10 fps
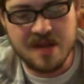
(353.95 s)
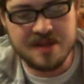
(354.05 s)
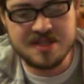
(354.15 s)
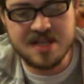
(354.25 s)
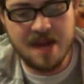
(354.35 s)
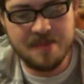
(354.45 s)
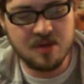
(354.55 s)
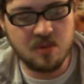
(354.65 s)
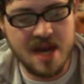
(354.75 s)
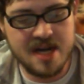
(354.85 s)
They stop at
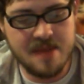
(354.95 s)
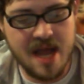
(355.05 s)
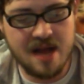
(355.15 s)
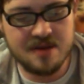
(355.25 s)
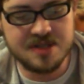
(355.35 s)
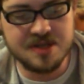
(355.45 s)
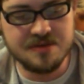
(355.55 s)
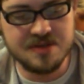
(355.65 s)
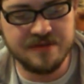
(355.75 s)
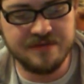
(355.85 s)
a random house to
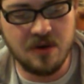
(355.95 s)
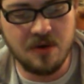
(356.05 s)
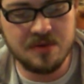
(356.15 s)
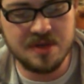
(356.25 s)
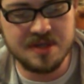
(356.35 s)
use the phone,